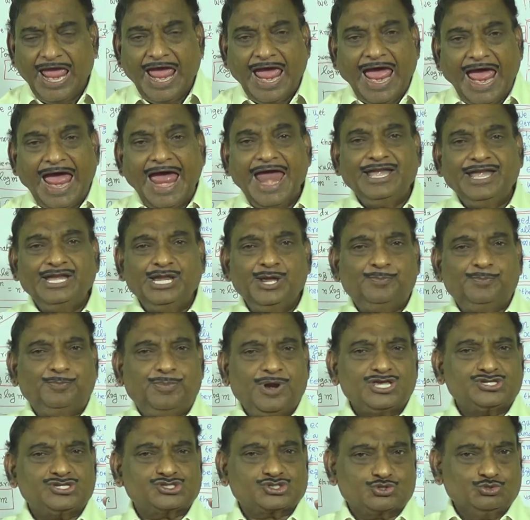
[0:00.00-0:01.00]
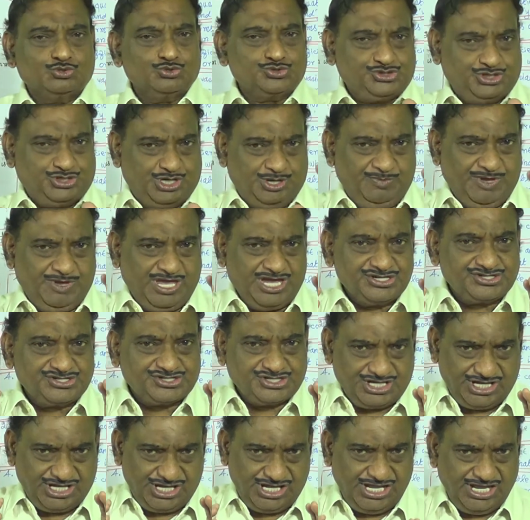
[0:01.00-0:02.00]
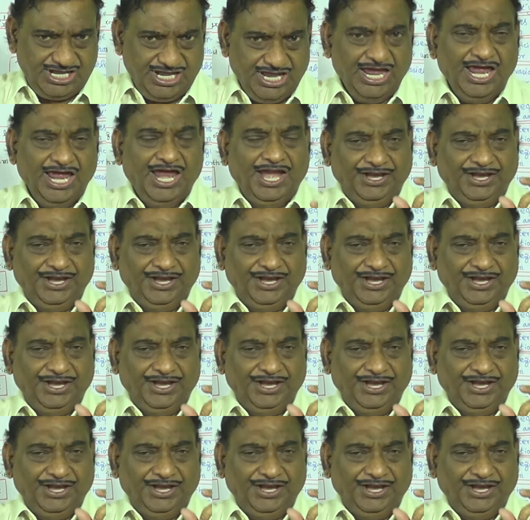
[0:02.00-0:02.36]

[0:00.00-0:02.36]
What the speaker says: and +2 Cbse,